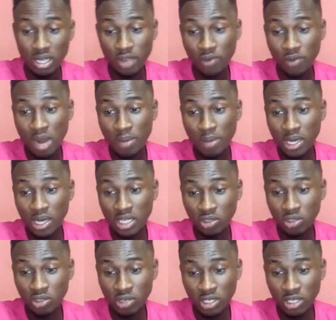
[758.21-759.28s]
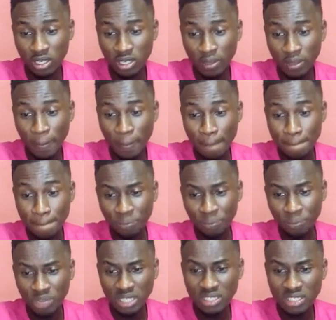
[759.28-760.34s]
File manager is already there.
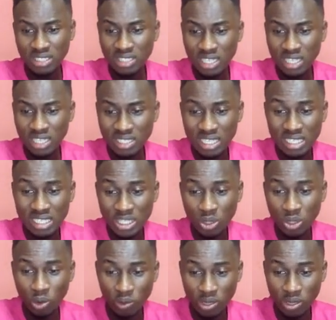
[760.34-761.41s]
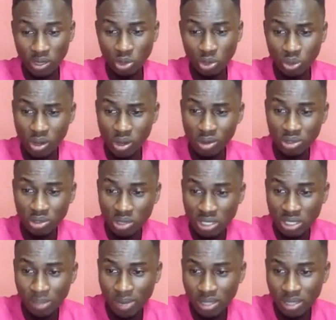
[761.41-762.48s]
Now this text editor was what I was
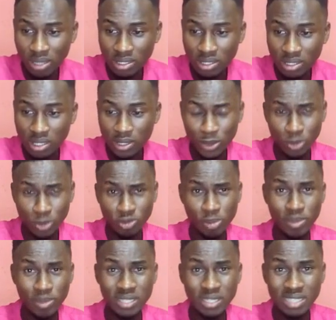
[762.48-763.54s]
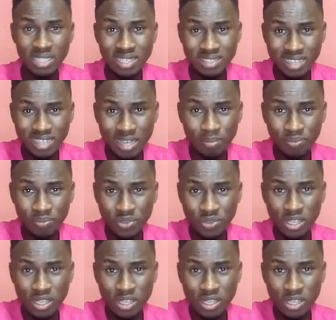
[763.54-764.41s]
talking about. Should replace Kazam.